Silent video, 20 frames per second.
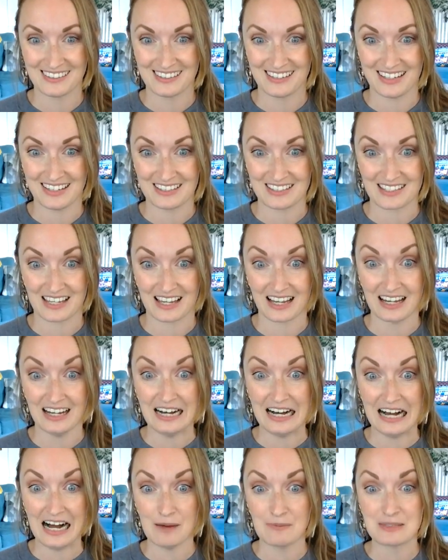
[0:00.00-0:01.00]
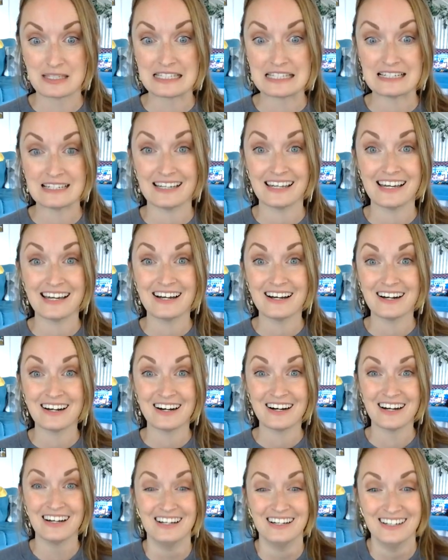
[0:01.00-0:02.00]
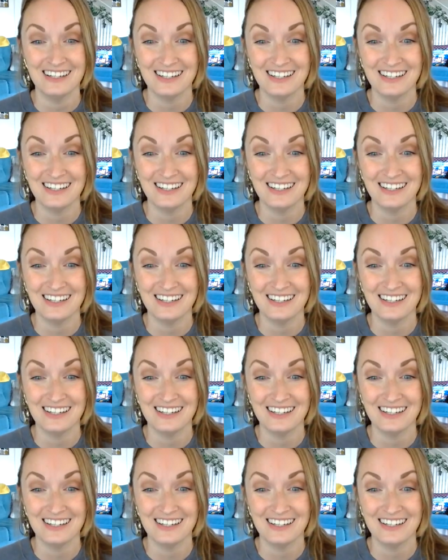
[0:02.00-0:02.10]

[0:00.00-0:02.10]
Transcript: and saying, Oh, I'm still here.